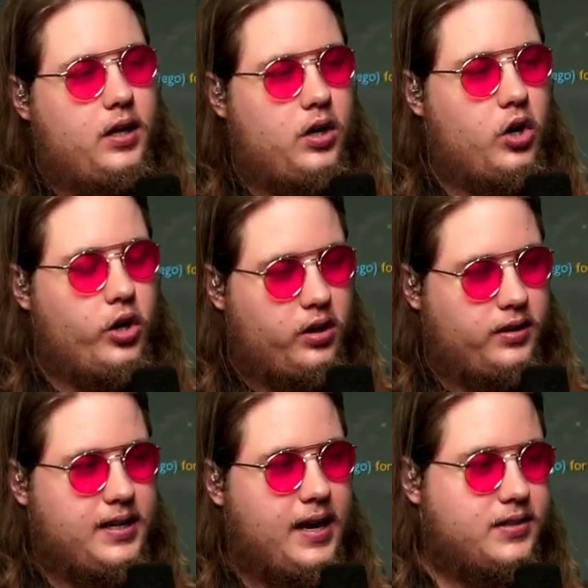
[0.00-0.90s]
Urgot
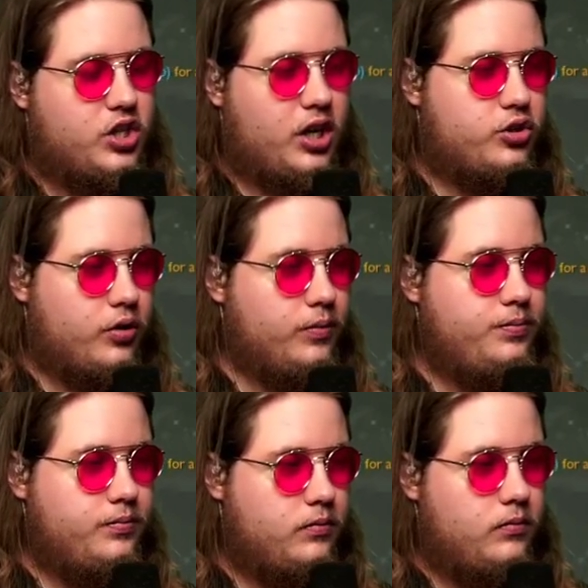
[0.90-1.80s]
has Jak'Sho.
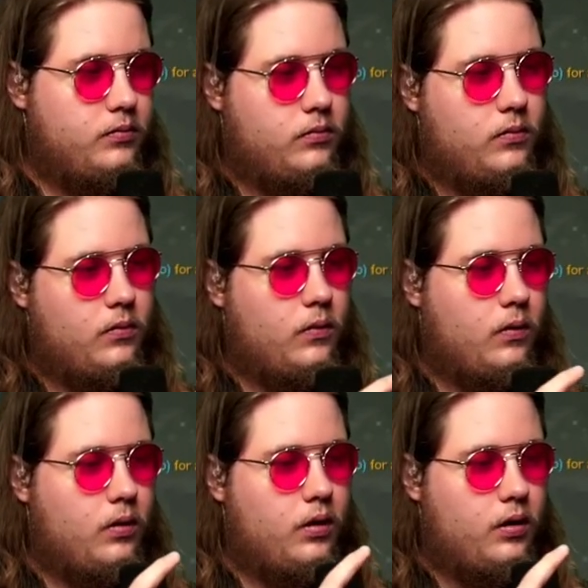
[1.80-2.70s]

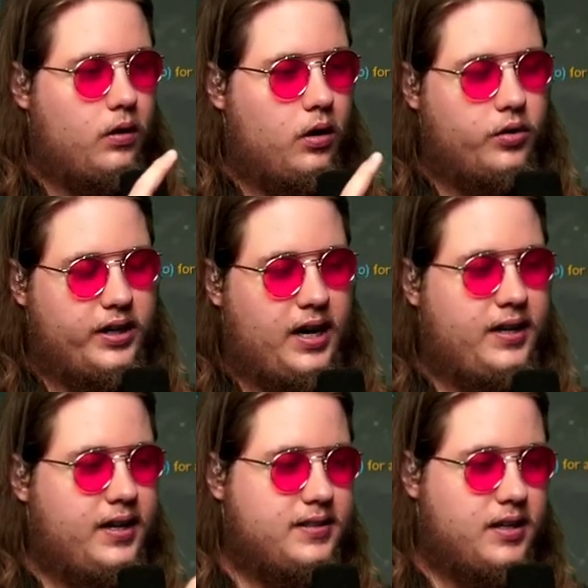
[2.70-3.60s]

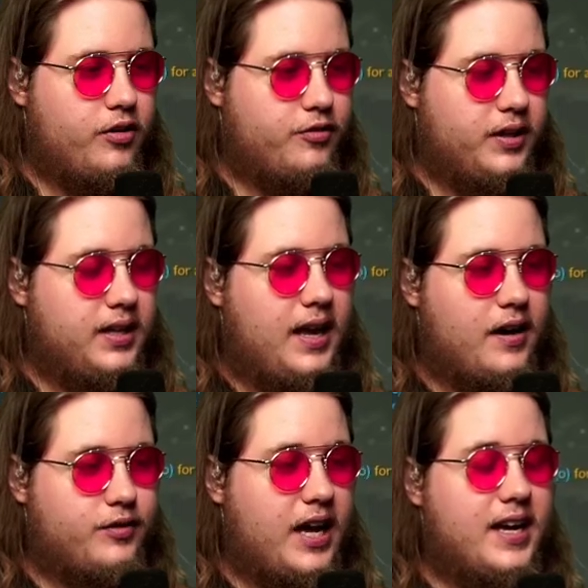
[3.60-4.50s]
Orianna and Seraphine
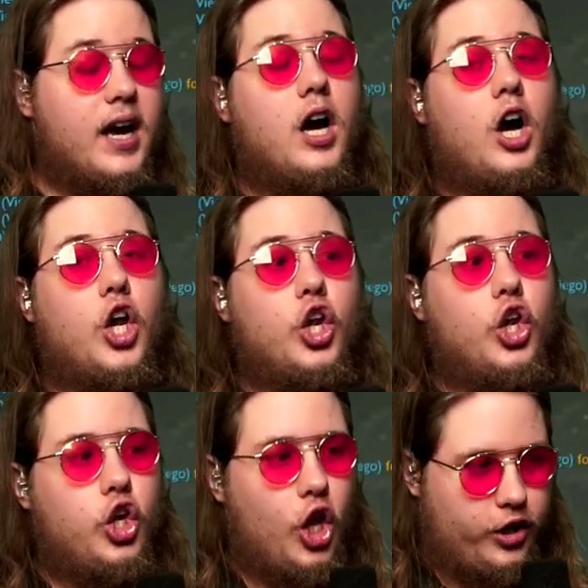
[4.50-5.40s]
have a
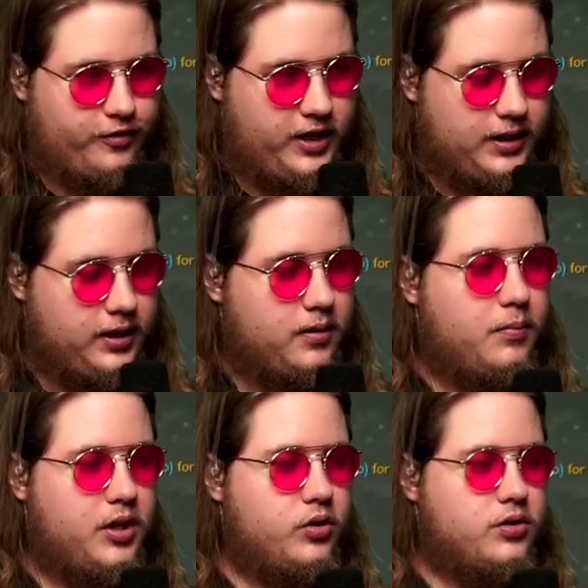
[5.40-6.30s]
lot of healing
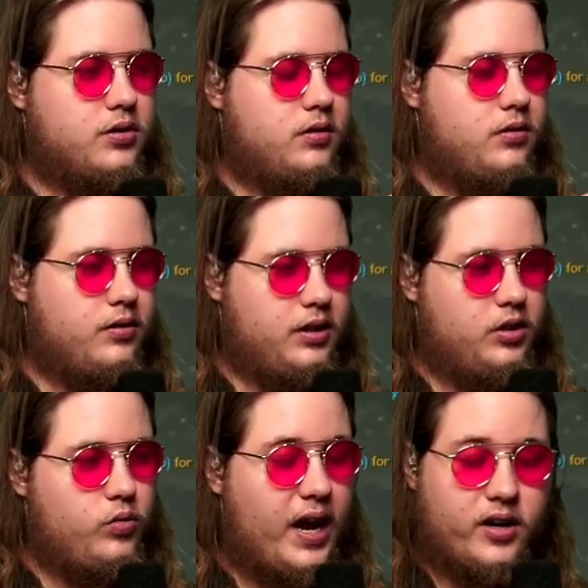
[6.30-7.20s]
because the
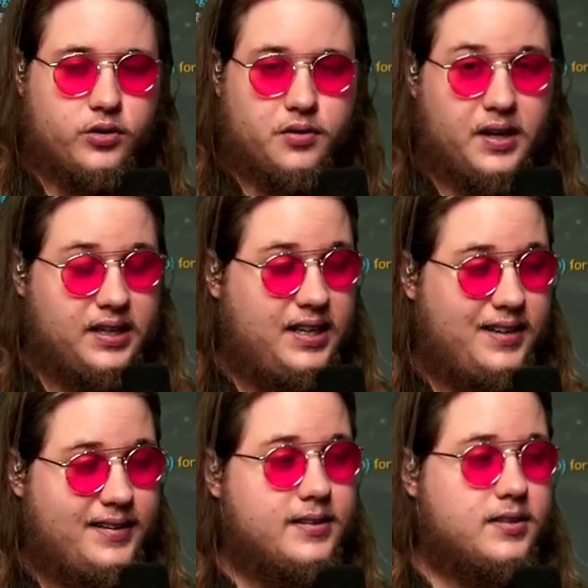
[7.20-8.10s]
new Echoes of Helia
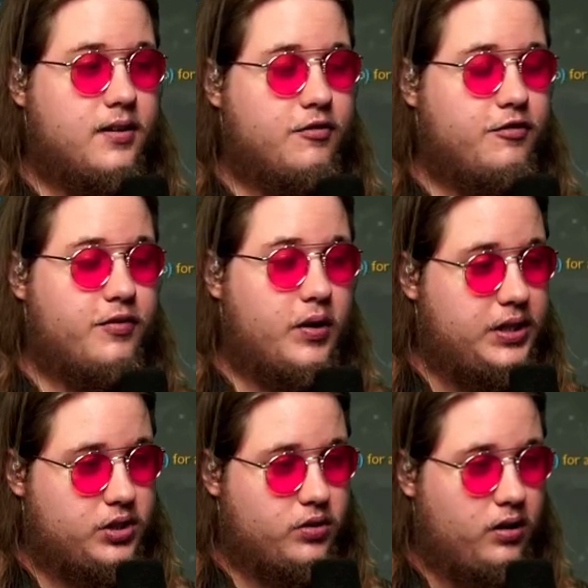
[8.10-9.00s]
is very
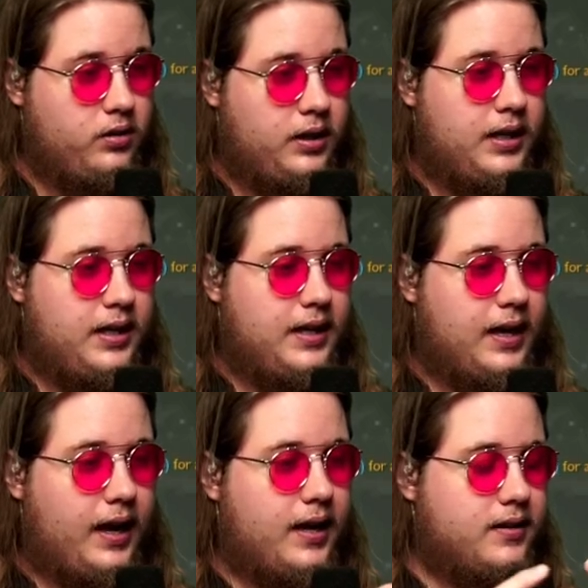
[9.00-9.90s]
strong.
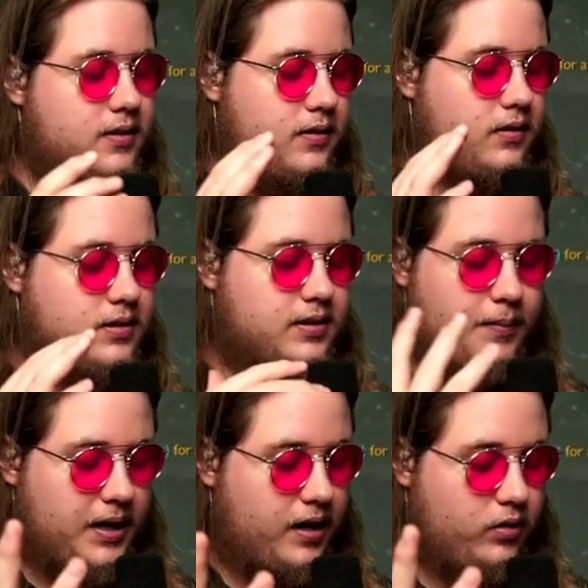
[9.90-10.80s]
And
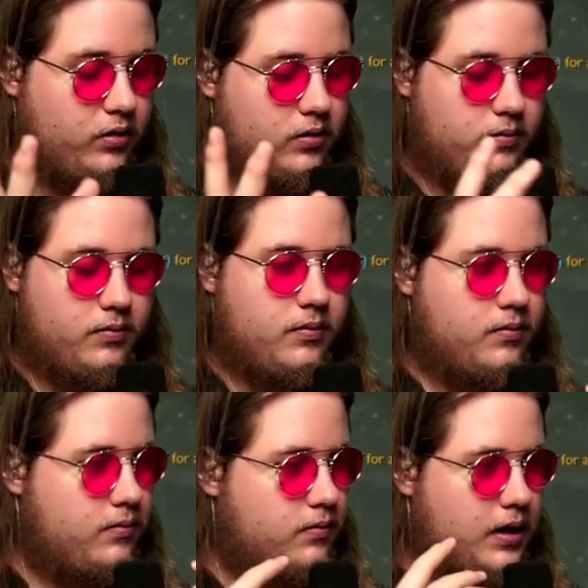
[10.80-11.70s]
somehow,
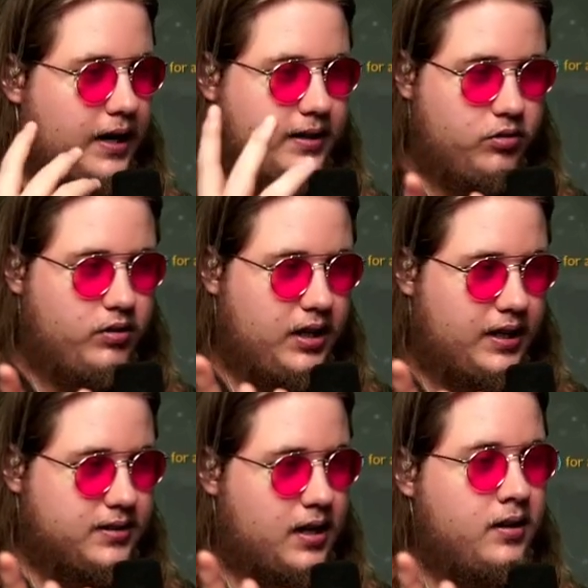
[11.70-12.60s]
I didn't
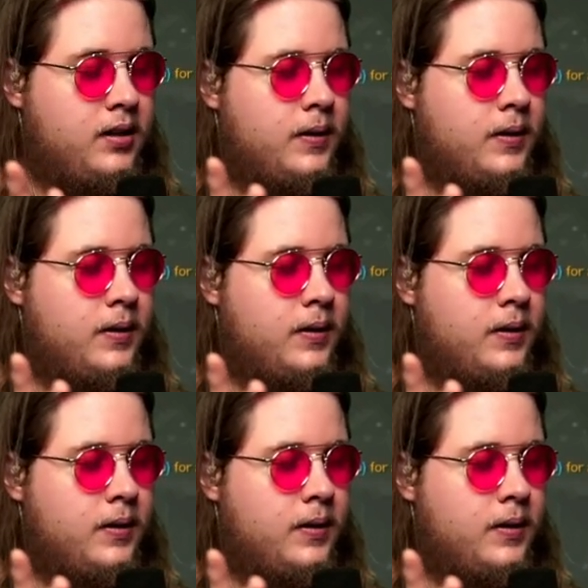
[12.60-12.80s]
realize that,